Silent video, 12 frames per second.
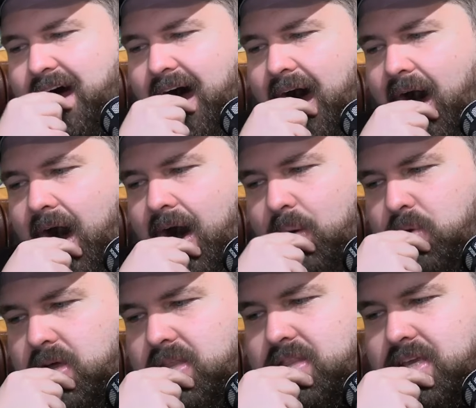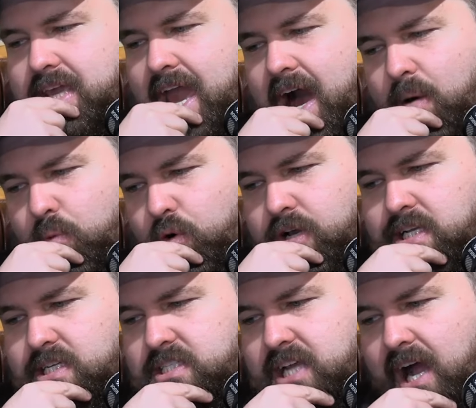The
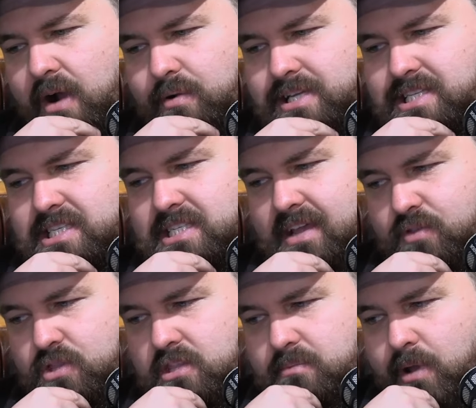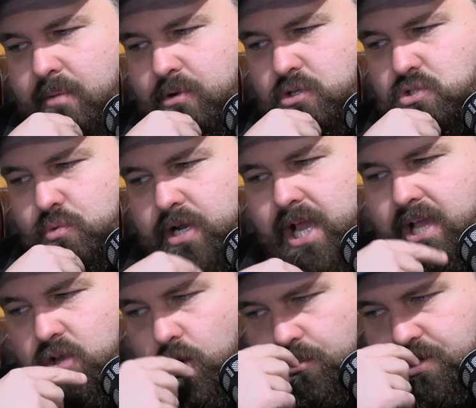Cowboys are in seventh at the moment on
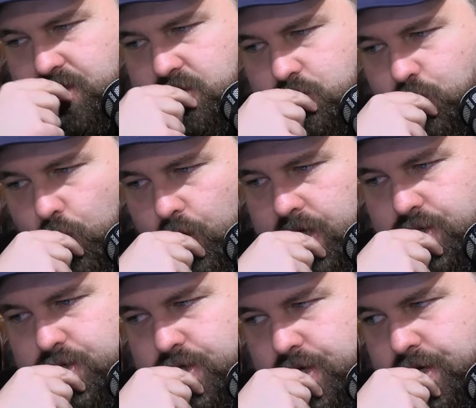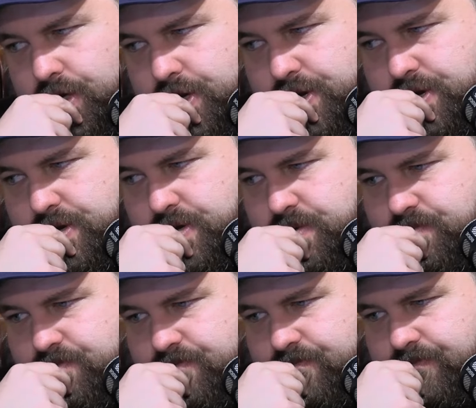28 competition points.
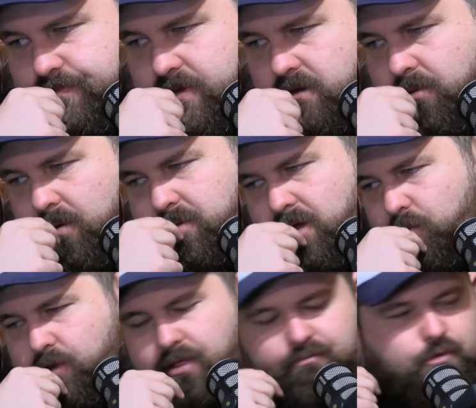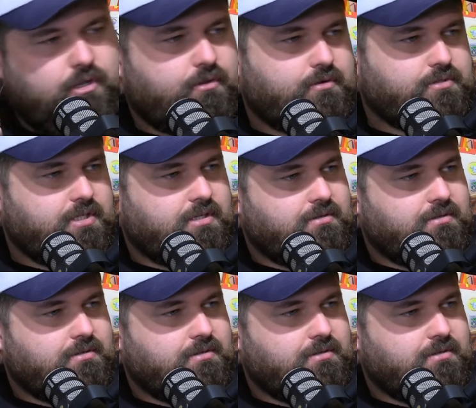Yeah, maybe they will have one locked in.